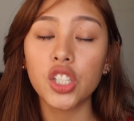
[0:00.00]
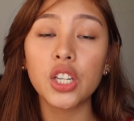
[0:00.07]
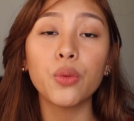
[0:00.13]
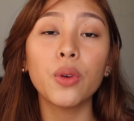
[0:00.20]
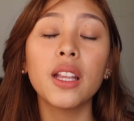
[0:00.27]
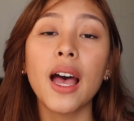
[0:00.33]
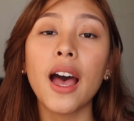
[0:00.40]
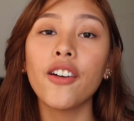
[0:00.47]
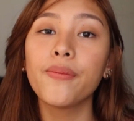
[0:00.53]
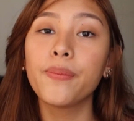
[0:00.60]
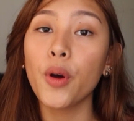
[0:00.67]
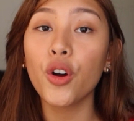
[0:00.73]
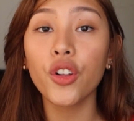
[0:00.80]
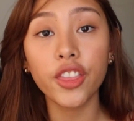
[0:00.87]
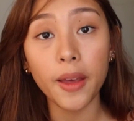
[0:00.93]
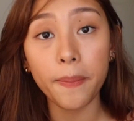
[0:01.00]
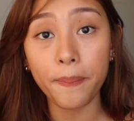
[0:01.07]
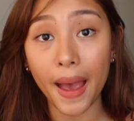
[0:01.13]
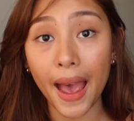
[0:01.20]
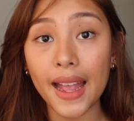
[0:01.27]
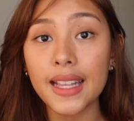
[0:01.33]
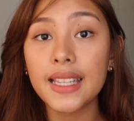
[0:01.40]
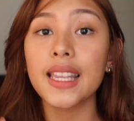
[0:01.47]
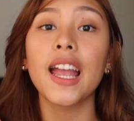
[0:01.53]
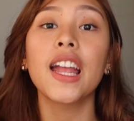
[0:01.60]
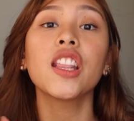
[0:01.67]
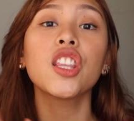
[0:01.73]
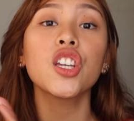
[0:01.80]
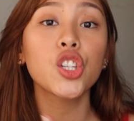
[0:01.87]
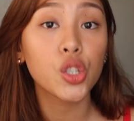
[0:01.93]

She will have both the pants and the